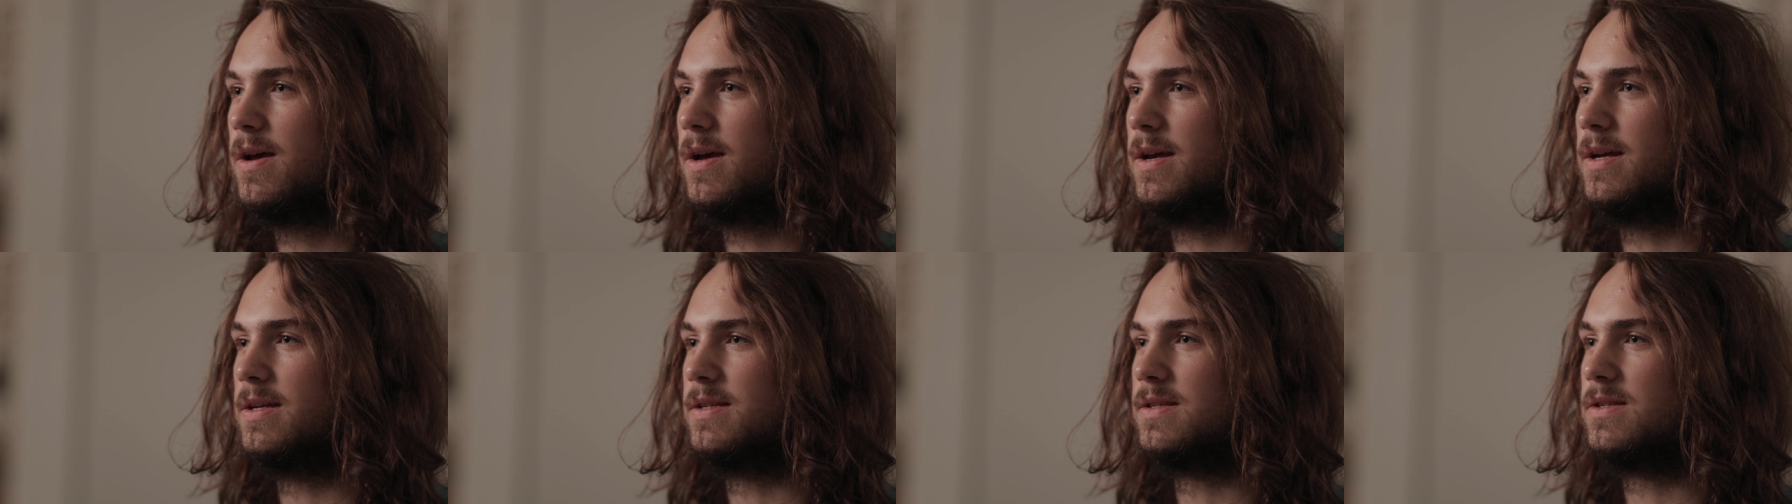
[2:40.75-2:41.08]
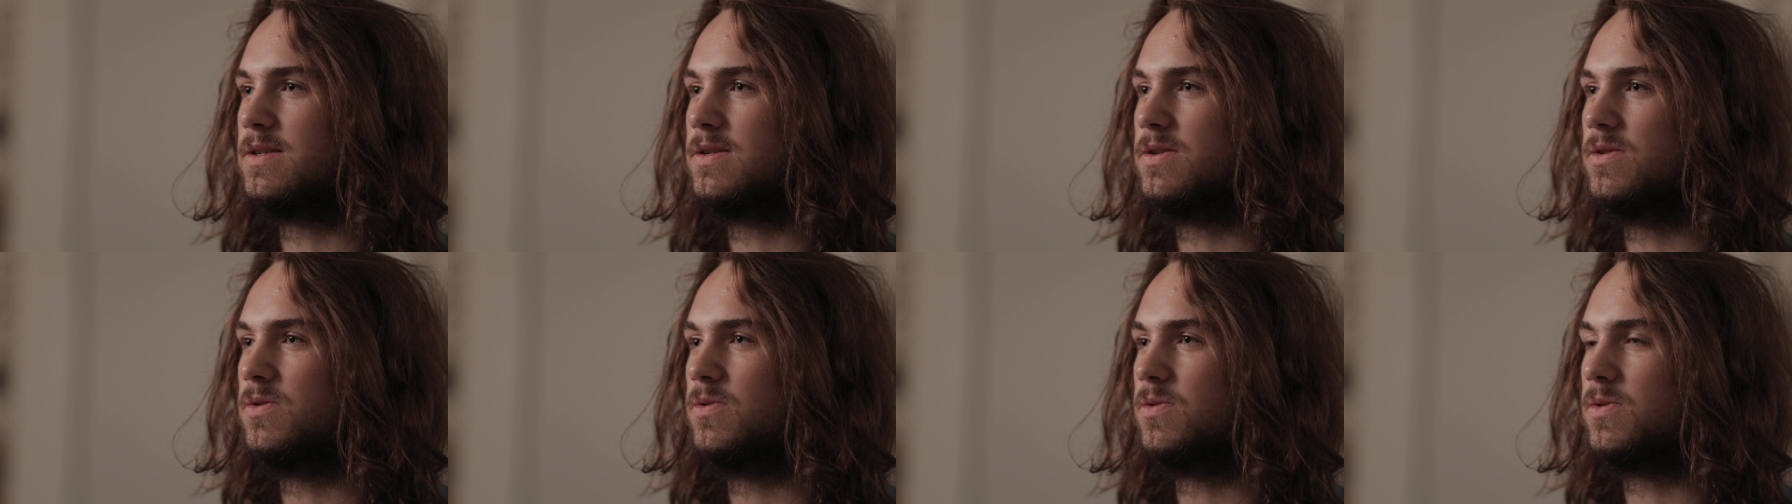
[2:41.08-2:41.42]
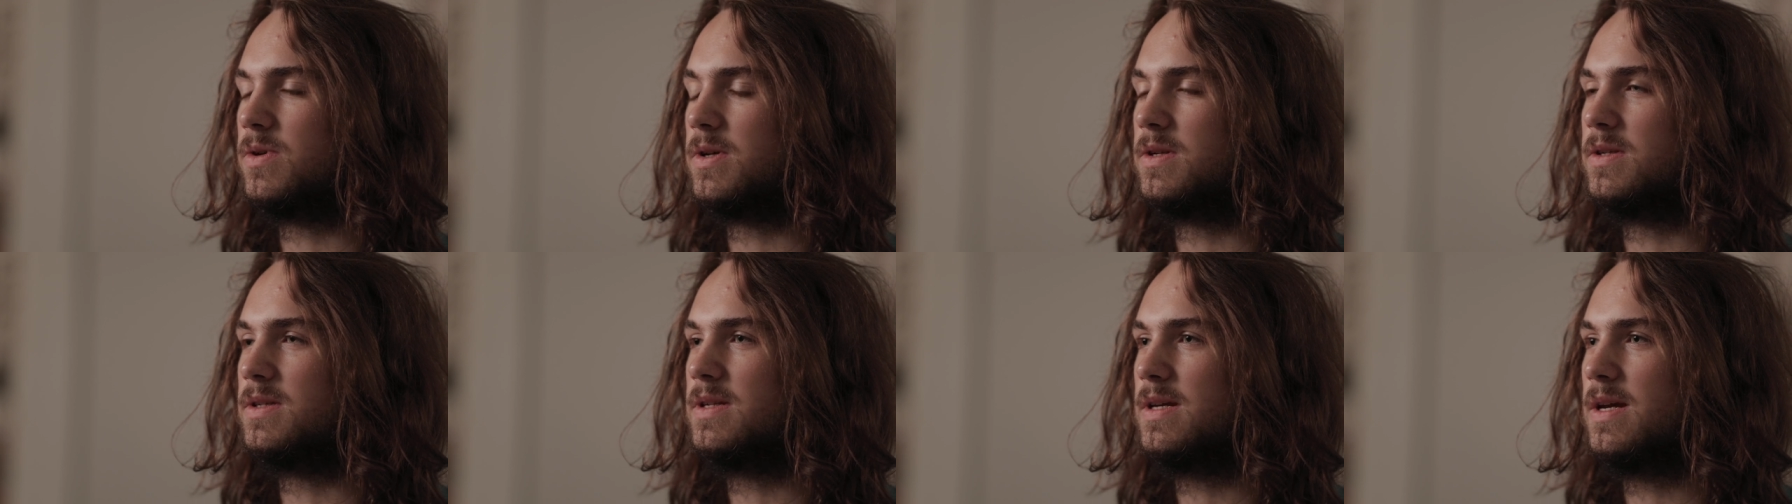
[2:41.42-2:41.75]
is to
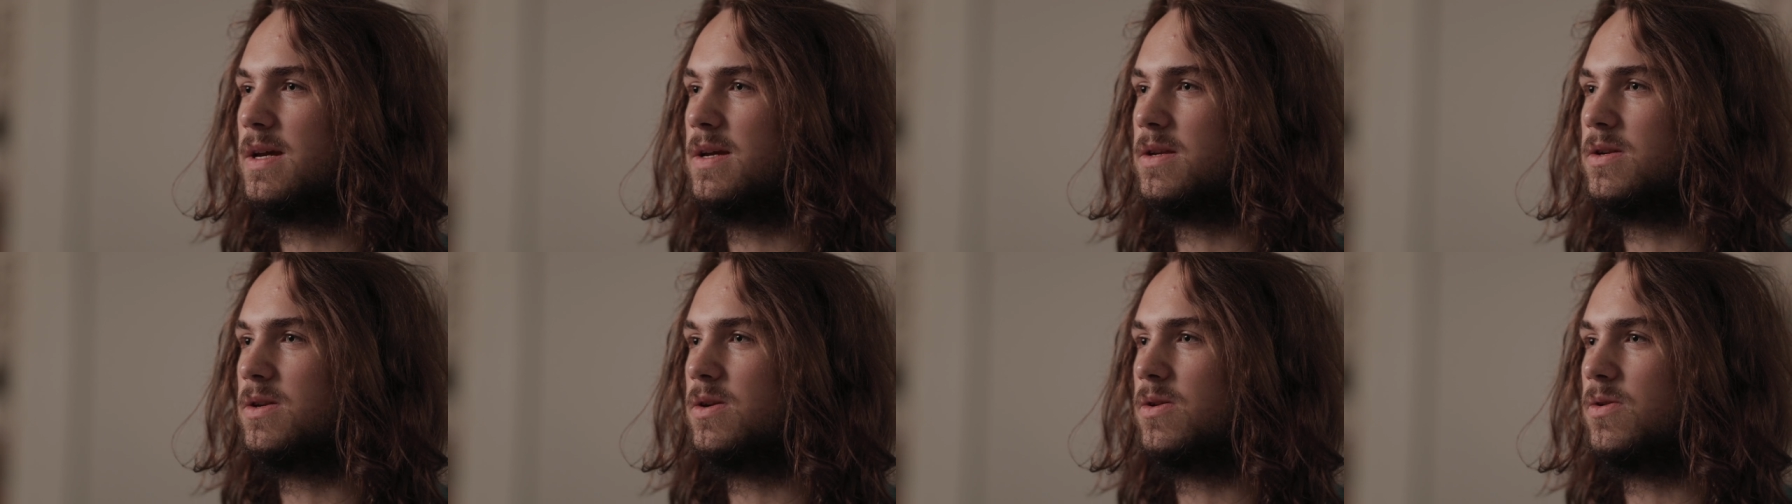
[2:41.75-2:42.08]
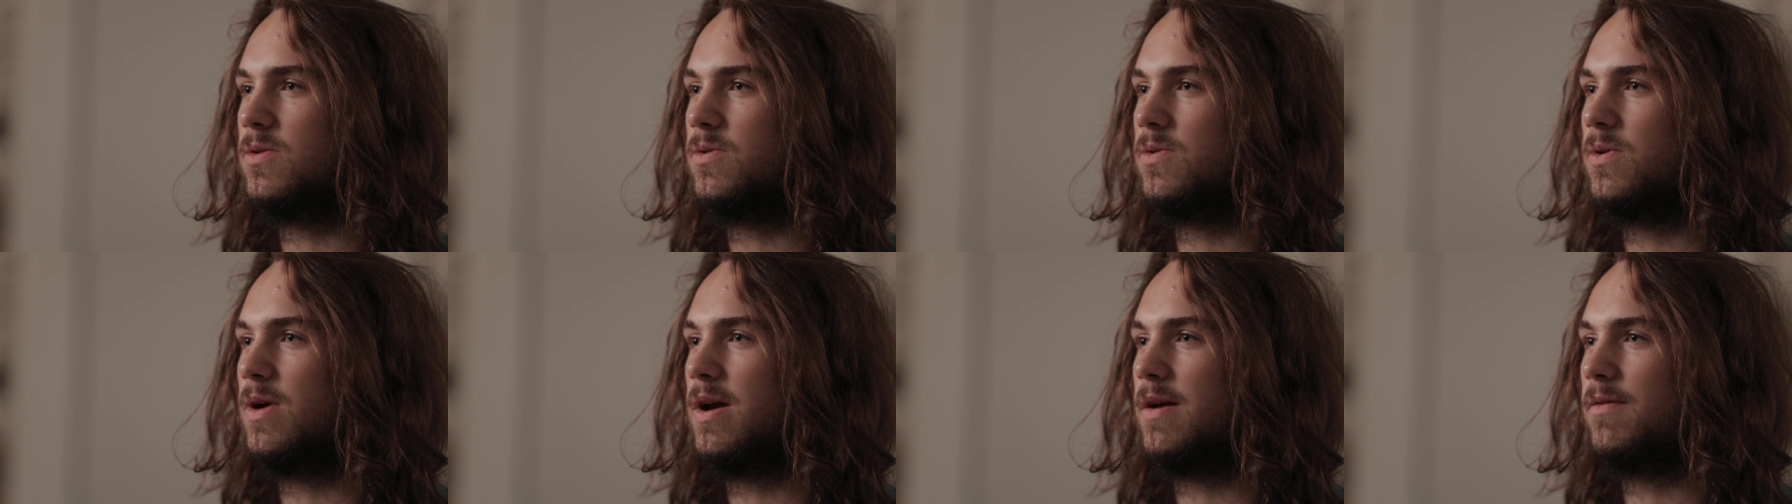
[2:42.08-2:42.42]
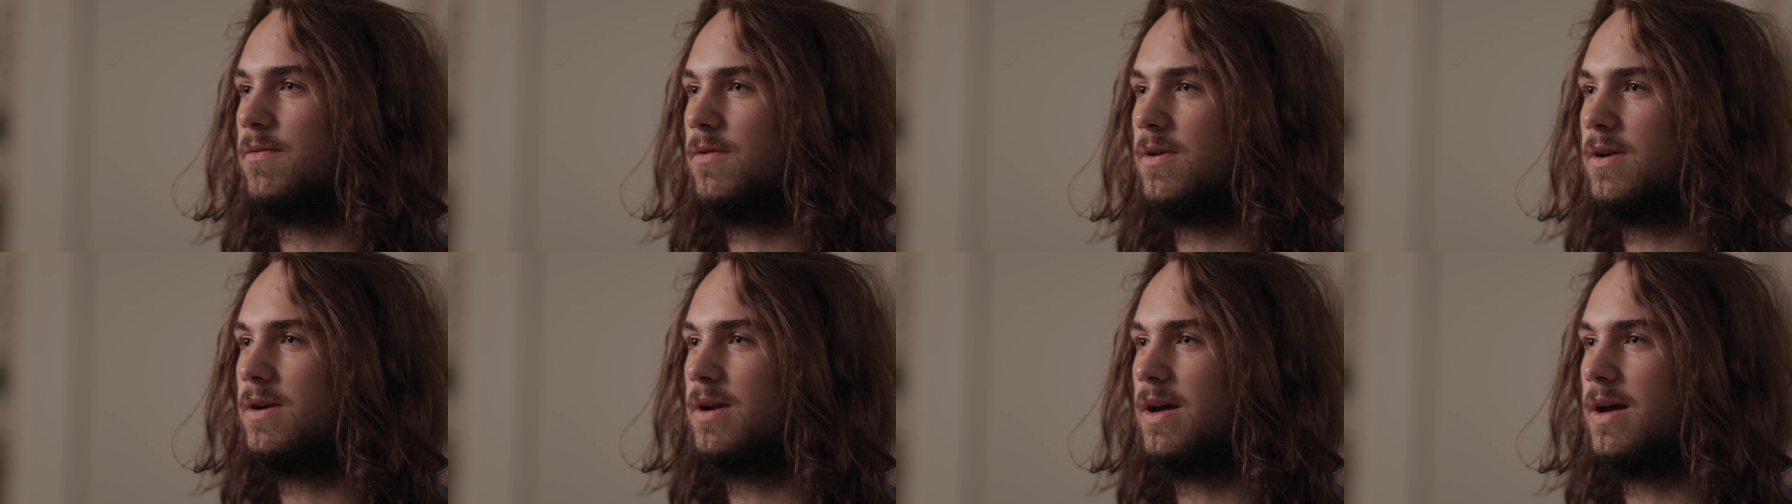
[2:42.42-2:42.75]
continue
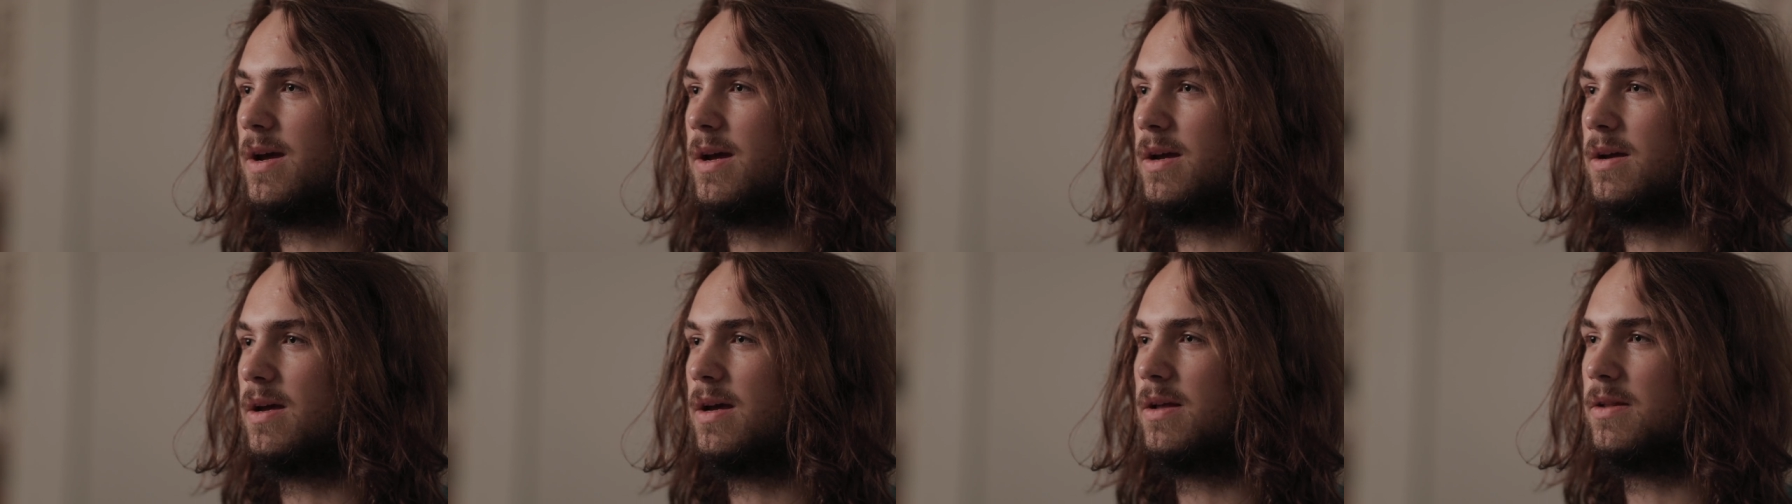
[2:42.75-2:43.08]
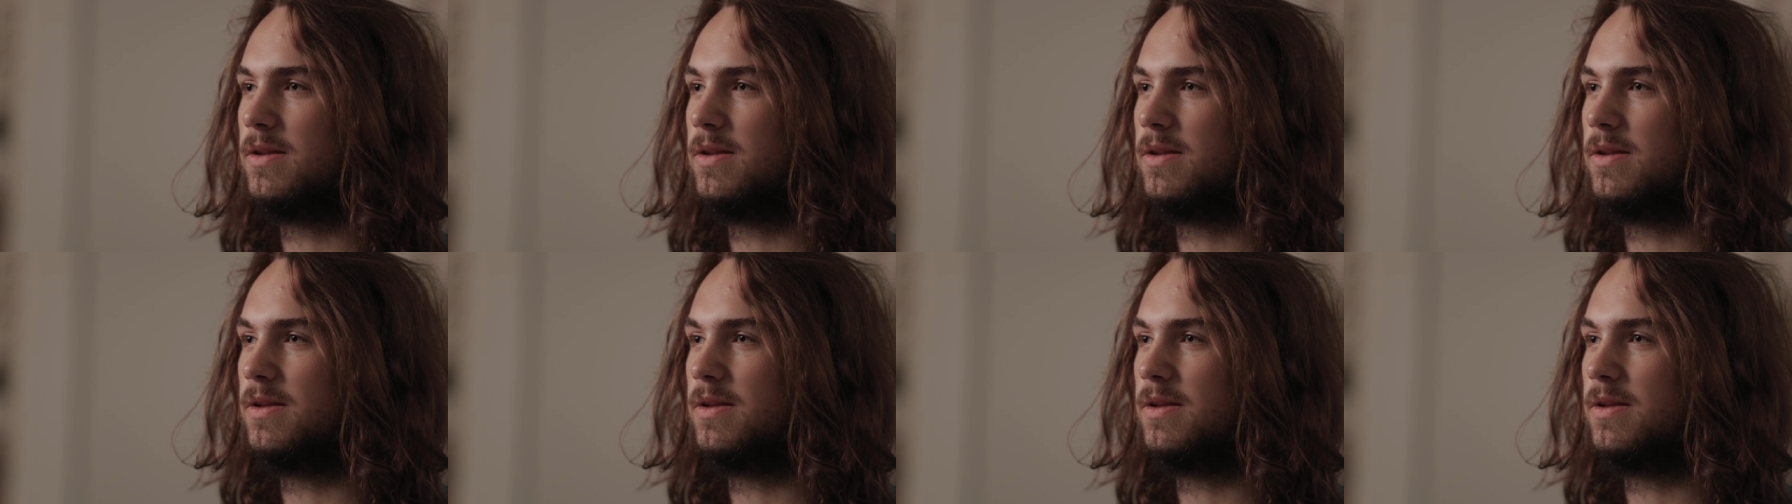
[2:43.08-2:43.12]
every day,